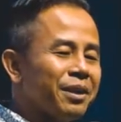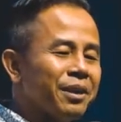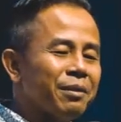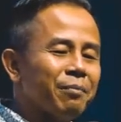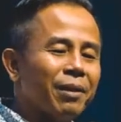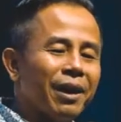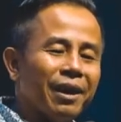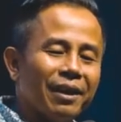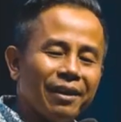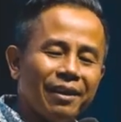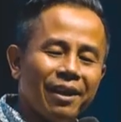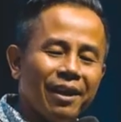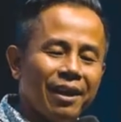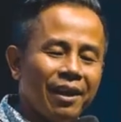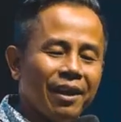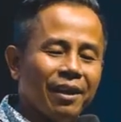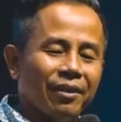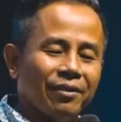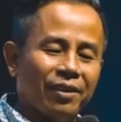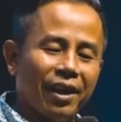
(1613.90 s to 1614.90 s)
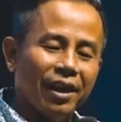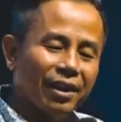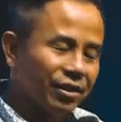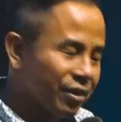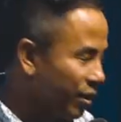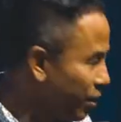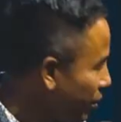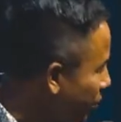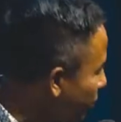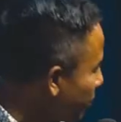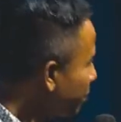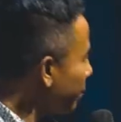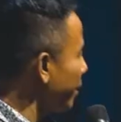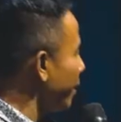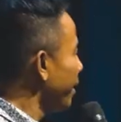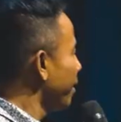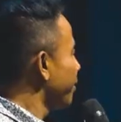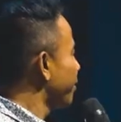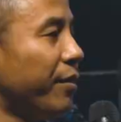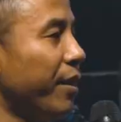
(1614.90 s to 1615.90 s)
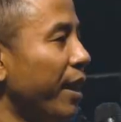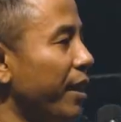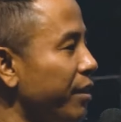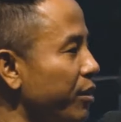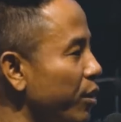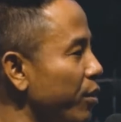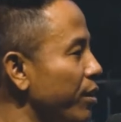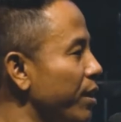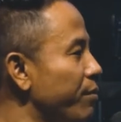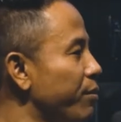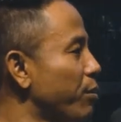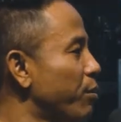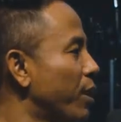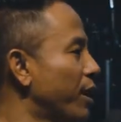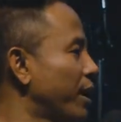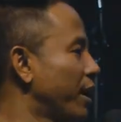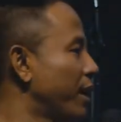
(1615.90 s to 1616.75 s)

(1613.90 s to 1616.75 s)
Amen. Thank you. Thank you. If you want